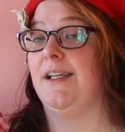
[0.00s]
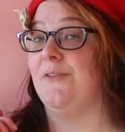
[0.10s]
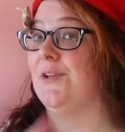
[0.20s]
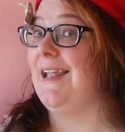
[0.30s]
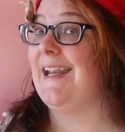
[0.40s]
if
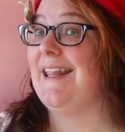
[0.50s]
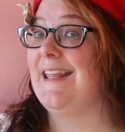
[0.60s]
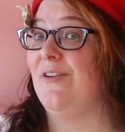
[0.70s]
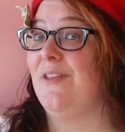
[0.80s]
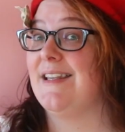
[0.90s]
you like
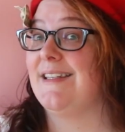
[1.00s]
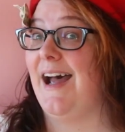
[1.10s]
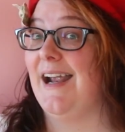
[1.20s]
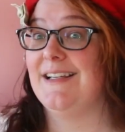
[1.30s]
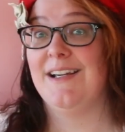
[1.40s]
anything on their
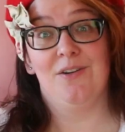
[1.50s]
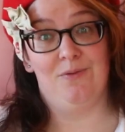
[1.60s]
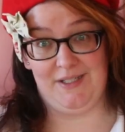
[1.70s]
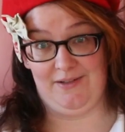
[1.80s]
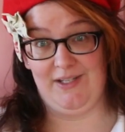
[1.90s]
site,
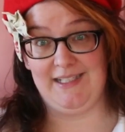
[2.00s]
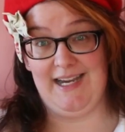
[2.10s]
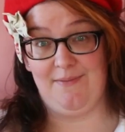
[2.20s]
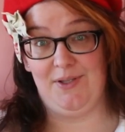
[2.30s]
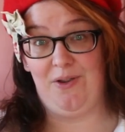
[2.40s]
which I've linked
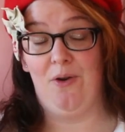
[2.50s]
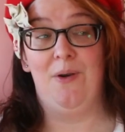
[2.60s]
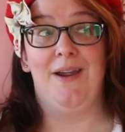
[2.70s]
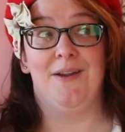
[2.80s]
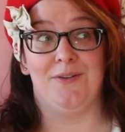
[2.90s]
down below,
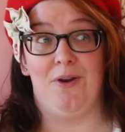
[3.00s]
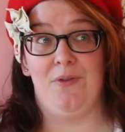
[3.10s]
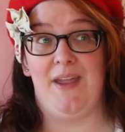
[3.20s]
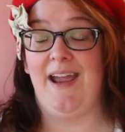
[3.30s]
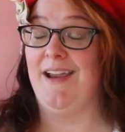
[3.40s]
go
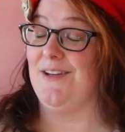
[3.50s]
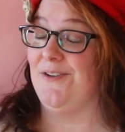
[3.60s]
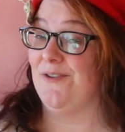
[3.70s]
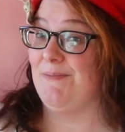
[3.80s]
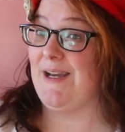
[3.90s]
there,
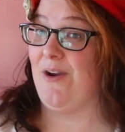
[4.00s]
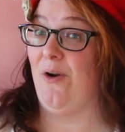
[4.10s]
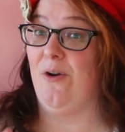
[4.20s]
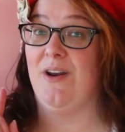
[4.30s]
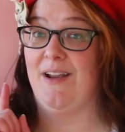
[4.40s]
use my
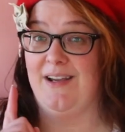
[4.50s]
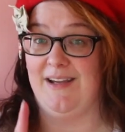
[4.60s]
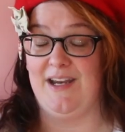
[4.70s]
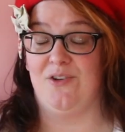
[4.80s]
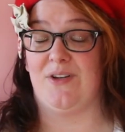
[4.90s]
code,
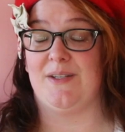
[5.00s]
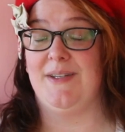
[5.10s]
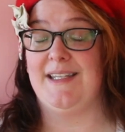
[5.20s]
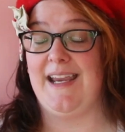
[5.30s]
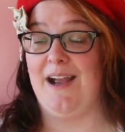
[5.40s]
enjoy some
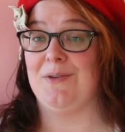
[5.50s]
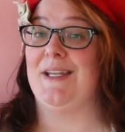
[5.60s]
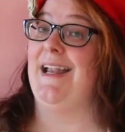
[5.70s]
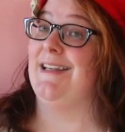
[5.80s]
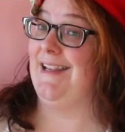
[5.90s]
discounts,
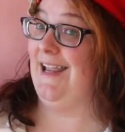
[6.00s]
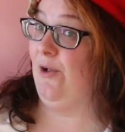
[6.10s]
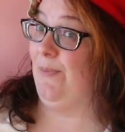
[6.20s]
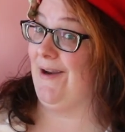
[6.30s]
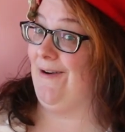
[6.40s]
and
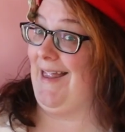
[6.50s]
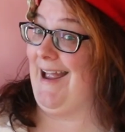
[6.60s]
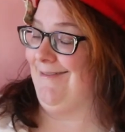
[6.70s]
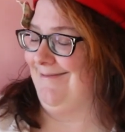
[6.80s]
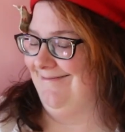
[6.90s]
help a girl
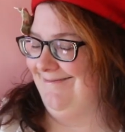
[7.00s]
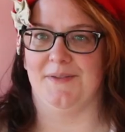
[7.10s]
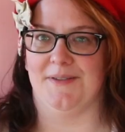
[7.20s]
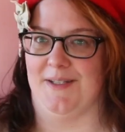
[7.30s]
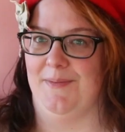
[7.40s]
out.
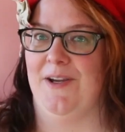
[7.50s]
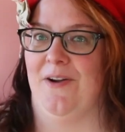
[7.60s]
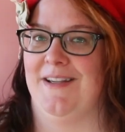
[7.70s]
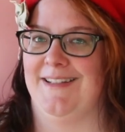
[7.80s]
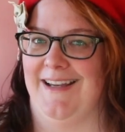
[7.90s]
To be
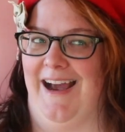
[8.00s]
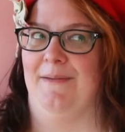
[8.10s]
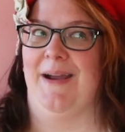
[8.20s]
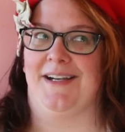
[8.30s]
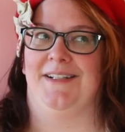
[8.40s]
honest, I'm
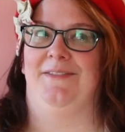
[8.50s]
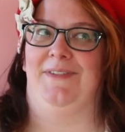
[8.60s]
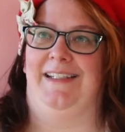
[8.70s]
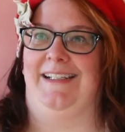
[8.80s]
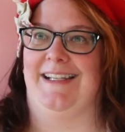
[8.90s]
actually
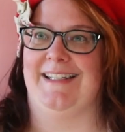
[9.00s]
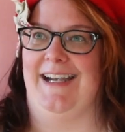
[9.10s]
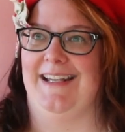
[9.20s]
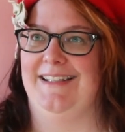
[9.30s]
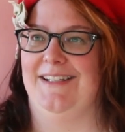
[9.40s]
really
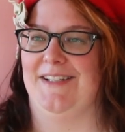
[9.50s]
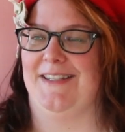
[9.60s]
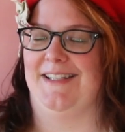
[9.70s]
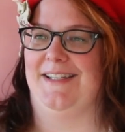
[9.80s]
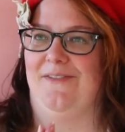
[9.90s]
excited because
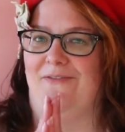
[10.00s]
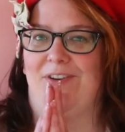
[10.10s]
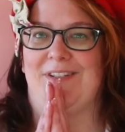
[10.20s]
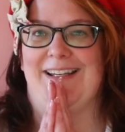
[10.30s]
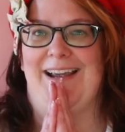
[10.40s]
this is the
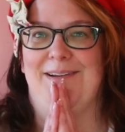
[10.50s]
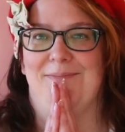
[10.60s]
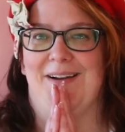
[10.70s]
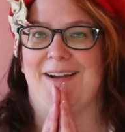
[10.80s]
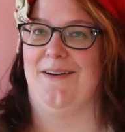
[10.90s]
first
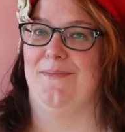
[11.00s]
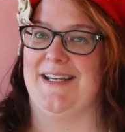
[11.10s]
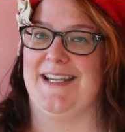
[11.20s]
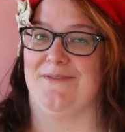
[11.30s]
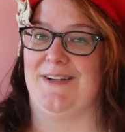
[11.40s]
time a
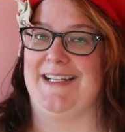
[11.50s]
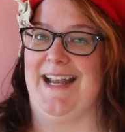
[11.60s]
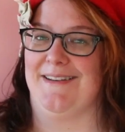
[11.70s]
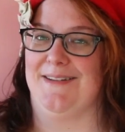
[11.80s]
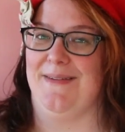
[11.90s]
company has reached
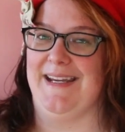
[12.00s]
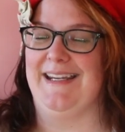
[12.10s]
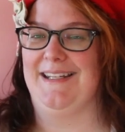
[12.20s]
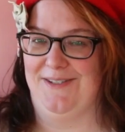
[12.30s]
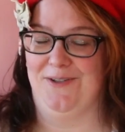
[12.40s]
out to
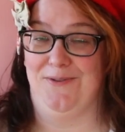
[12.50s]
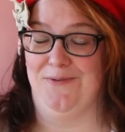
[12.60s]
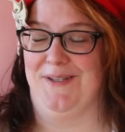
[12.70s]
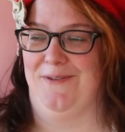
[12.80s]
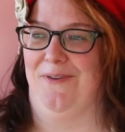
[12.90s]
me to do
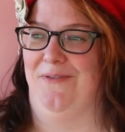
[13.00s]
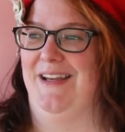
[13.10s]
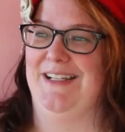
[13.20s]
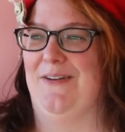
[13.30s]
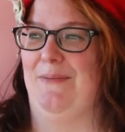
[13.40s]
this sort of
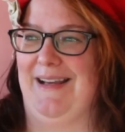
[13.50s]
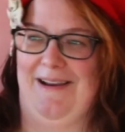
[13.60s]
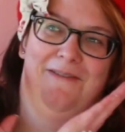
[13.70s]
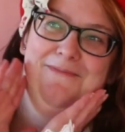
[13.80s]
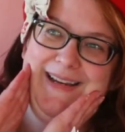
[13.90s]
thing, so I'm like,
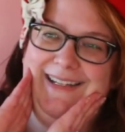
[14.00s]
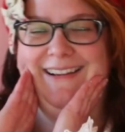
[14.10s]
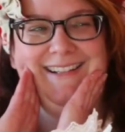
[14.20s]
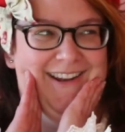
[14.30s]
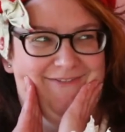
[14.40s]
oh my
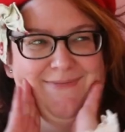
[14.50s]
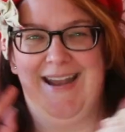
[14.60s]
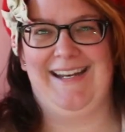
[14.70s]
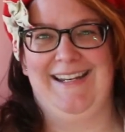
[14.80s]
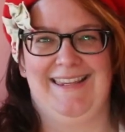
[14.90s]
gosh, I've
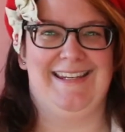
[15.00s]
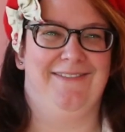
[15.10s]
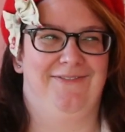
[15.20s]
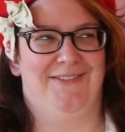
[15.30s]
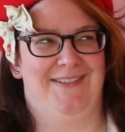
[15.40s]
made it in the
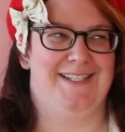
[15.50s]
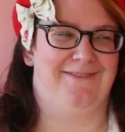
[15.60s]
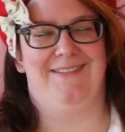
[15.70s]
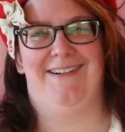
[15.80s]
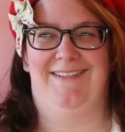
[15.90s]

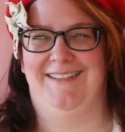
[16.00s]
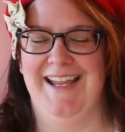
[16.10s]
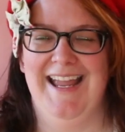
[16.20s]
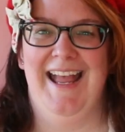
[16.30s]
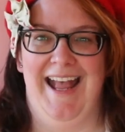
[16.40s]
influencer world!
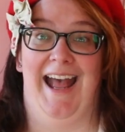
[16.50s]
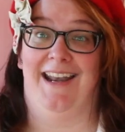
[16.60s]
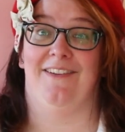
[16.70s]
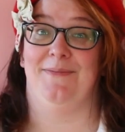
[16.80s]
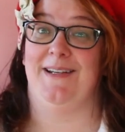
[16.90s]
And
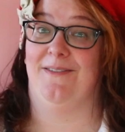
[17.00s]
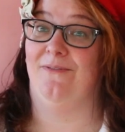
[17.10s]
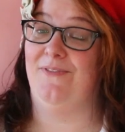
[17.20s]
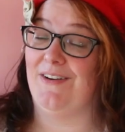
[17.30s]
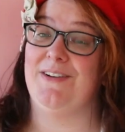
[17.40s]
I've been
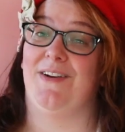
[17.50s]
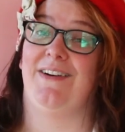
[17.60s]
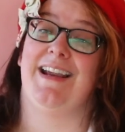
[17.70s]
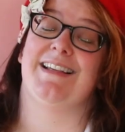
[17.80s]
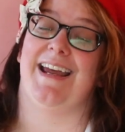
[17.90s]
very,
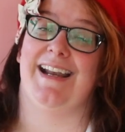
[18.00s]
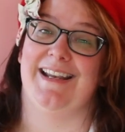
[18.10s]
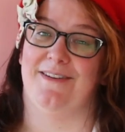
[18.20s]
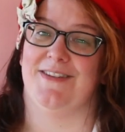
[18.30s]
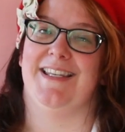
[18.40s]
very excited
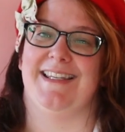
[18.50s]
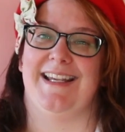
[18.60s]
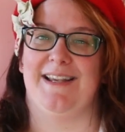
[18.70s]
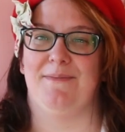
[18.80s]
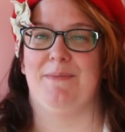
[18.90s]
ever since they
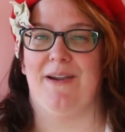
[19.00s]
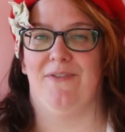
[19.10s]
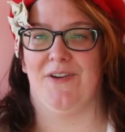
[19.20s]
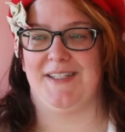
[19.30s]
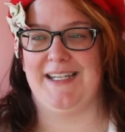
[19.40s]
sent me my
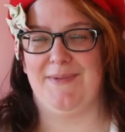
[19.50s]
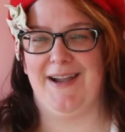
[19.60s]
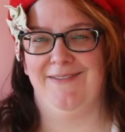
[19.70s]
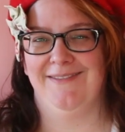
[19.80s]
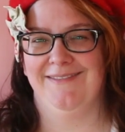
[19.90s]
first email.
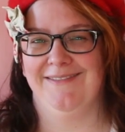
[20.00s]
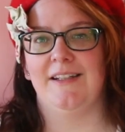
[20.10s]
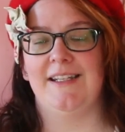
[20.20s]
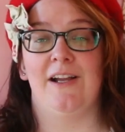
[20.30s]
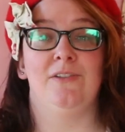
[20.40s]

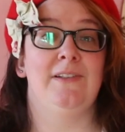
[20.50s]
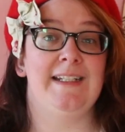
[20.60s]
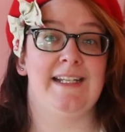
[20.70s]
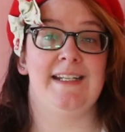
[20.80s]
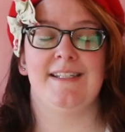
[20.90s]
Now,
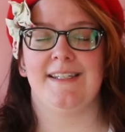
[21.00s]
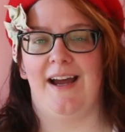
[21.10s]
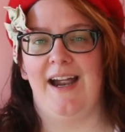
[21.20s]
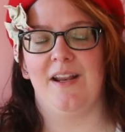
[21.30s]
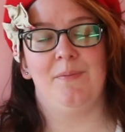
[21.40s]
Lolita
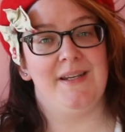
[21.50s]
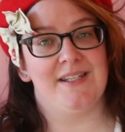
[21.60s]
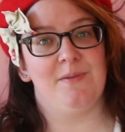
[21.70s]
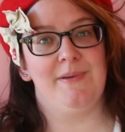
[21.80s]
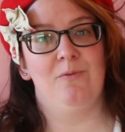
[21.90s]
Inside
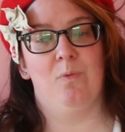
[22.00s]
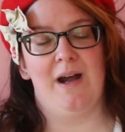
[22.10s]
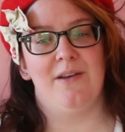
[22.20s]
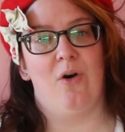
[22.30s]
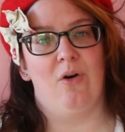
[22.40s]
appears to be
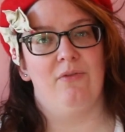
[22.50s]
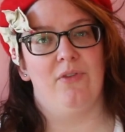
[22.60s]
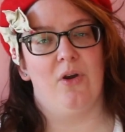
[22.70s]
one of